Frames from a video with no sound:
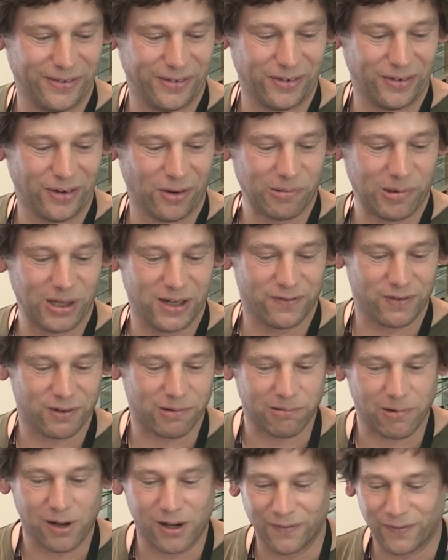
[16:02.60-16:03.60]
Not really
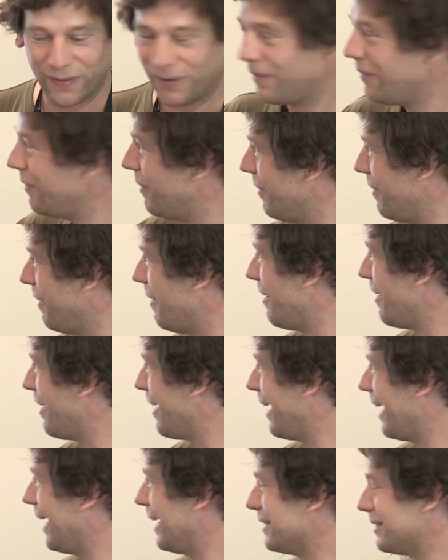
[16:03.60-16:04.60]
very relevant,
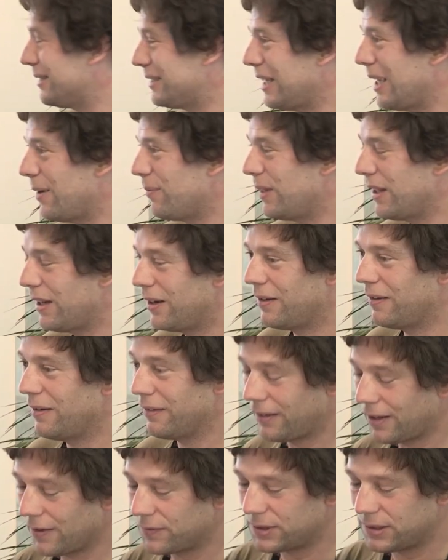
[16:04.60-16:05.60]
except that
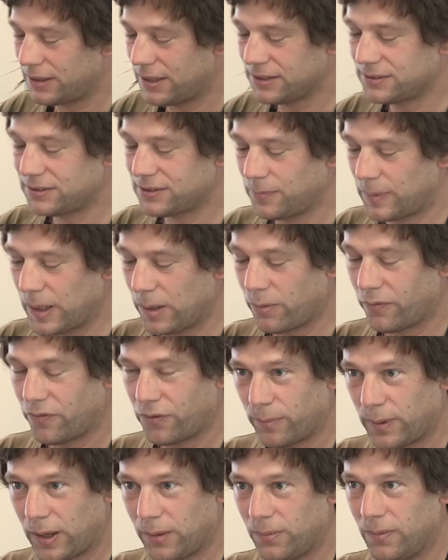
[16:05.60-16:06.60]
it gives a list of people
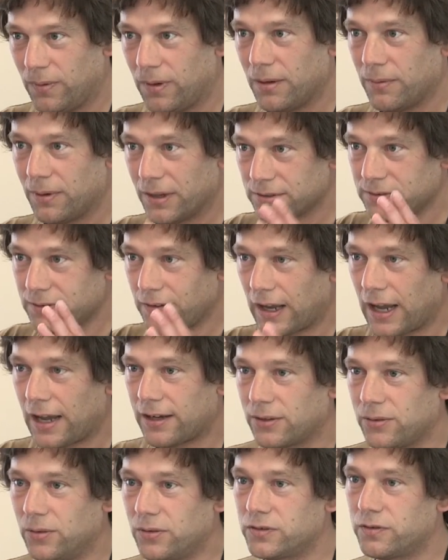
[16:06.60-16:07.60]
for people, a list of
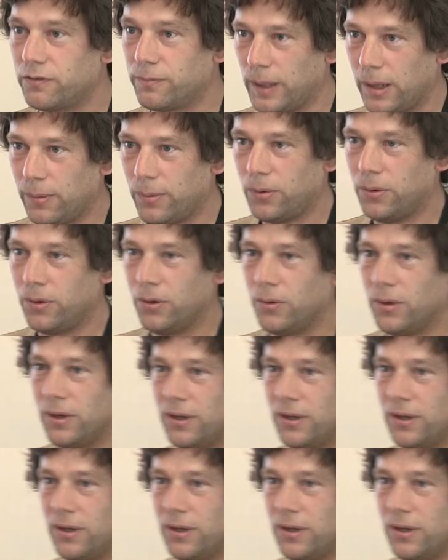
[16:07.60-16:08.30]
articles for people who